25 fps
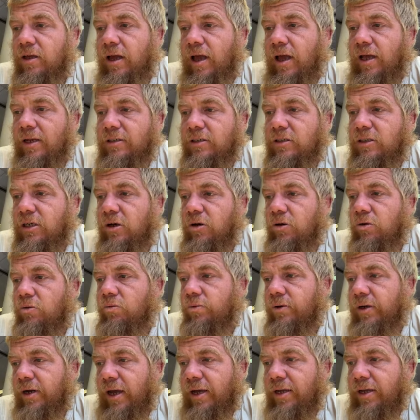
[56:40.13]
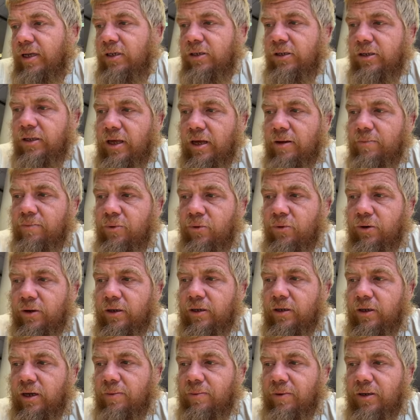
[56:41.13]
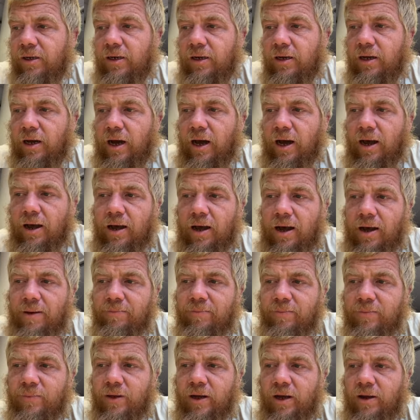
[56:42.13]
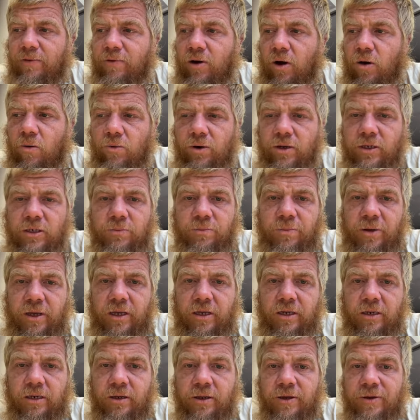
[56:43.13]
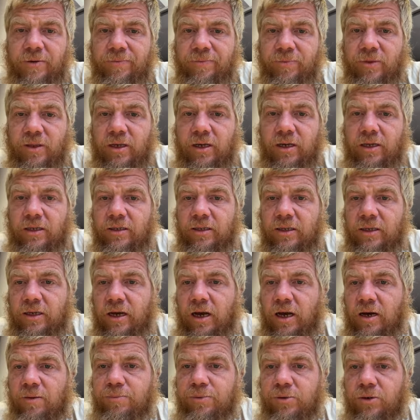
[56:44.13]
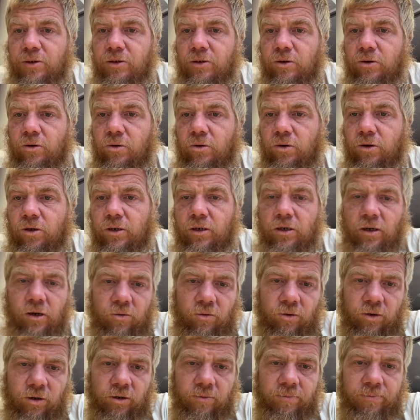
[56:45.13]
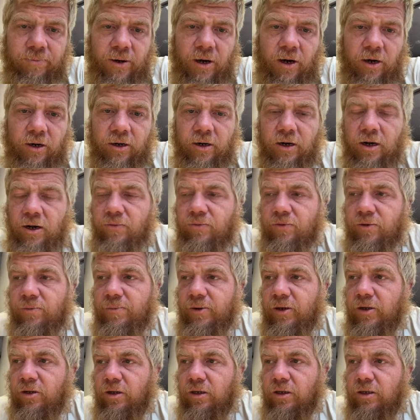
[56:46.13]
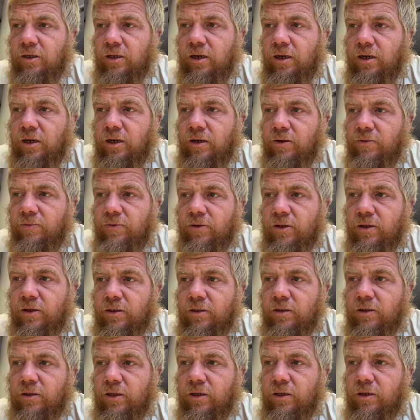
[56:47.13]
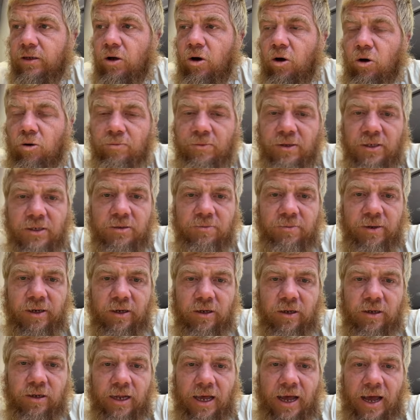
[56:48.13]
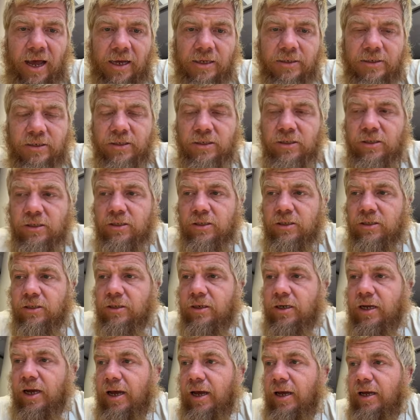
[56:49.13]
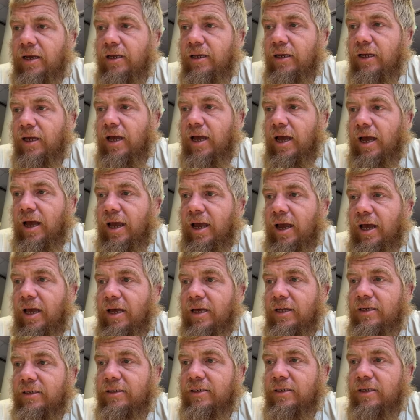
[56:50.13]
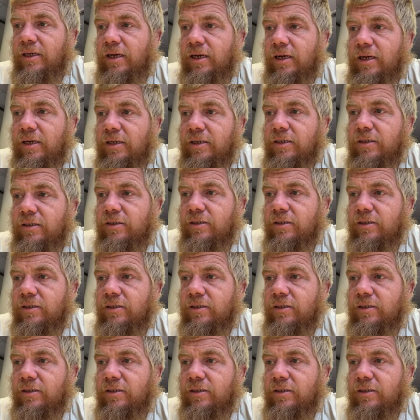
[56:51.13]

And so when I get to that point, I mean, I, I'm, I've always been in the upper or lower part of the middle uh, of the the homeless middle class, okay? And uh,